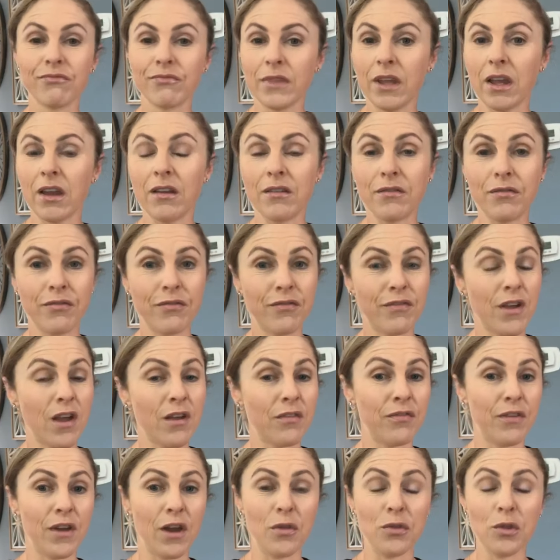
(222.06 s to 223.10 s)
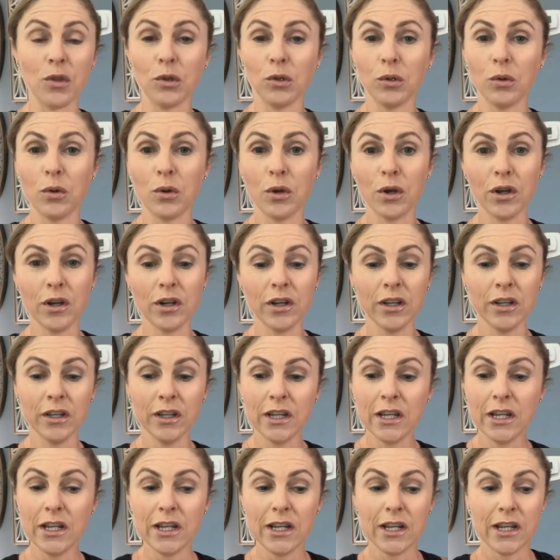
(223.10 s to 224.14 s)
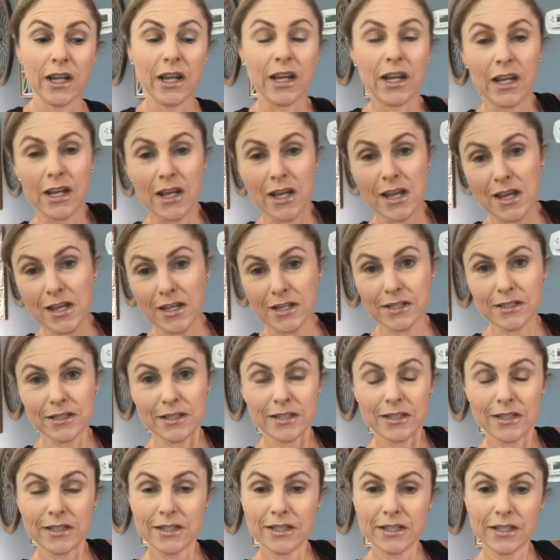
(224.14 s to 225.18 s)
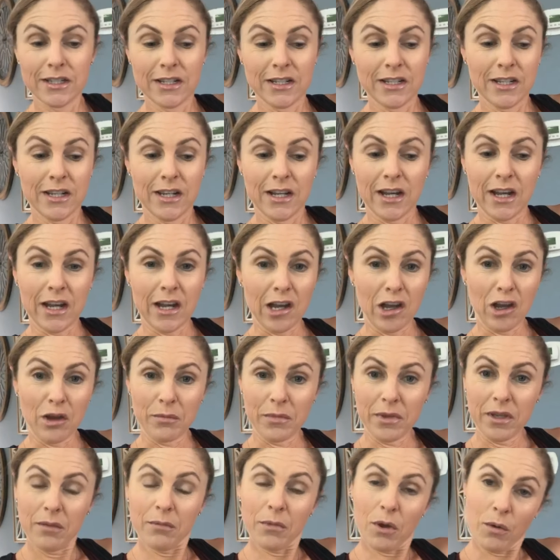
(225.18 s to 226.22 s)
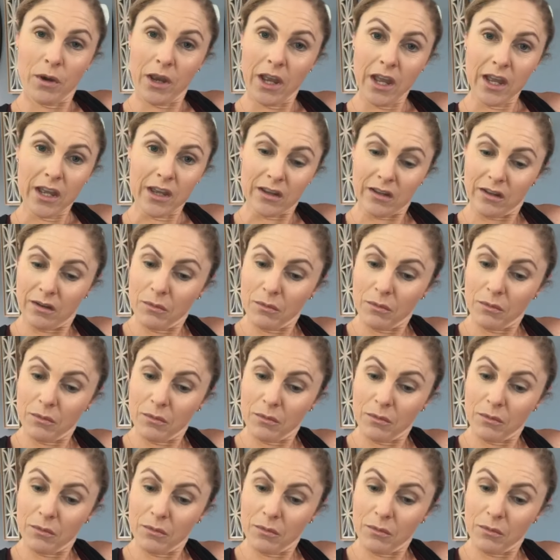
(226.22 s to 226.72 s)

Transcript: I've found the Lord and I'm okay.